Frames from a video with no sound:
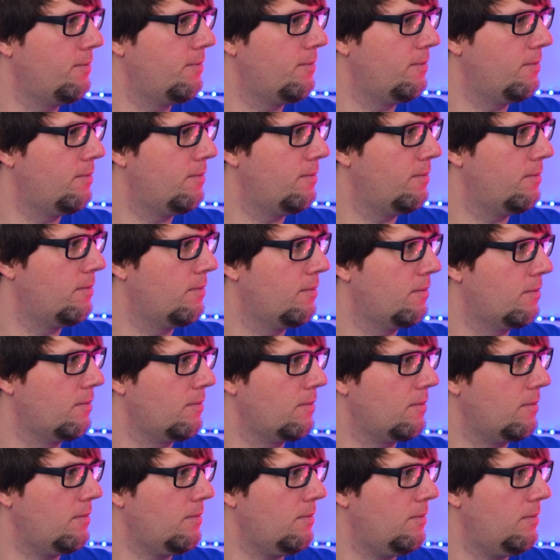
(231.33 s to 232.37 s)

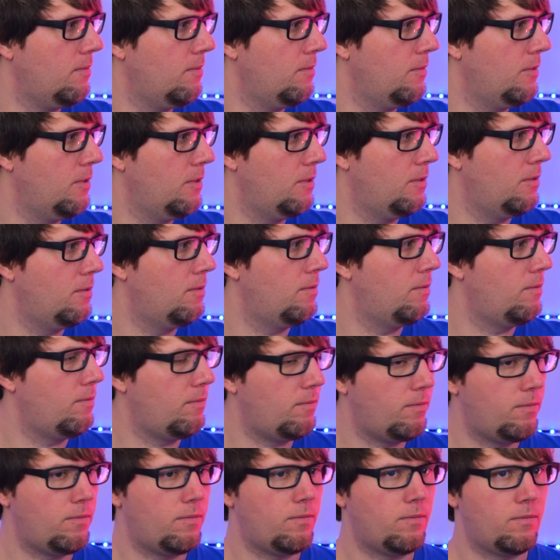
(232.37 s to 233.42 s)

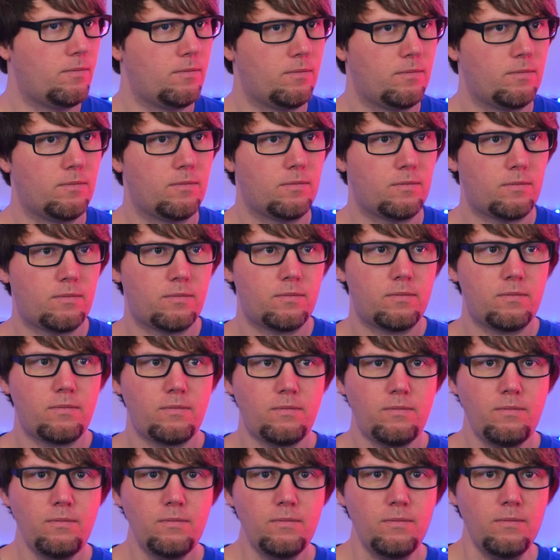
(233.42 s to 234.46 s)

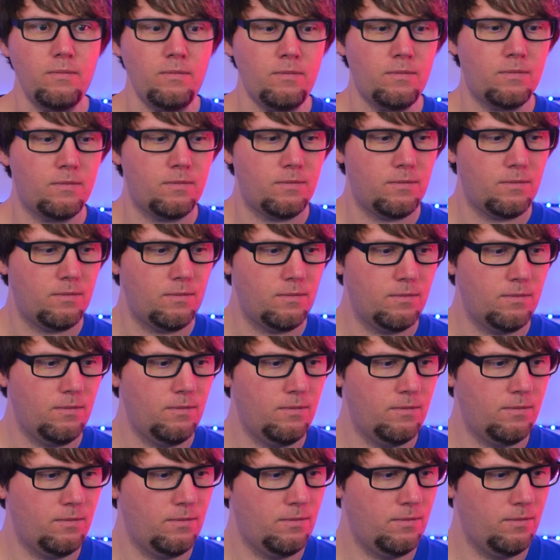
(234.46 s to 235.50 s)

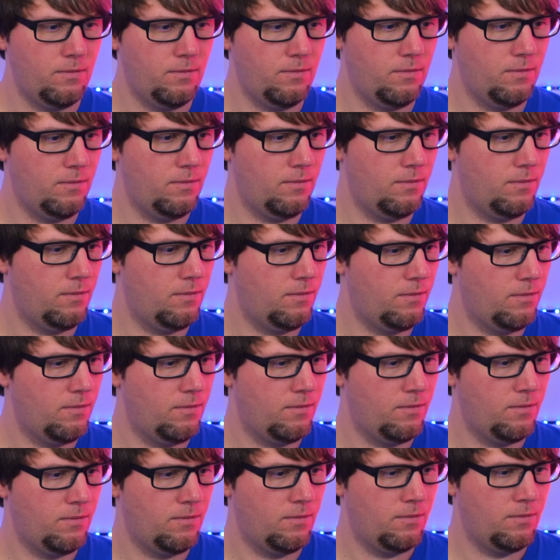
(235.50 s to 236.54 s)
This person isn't speaking.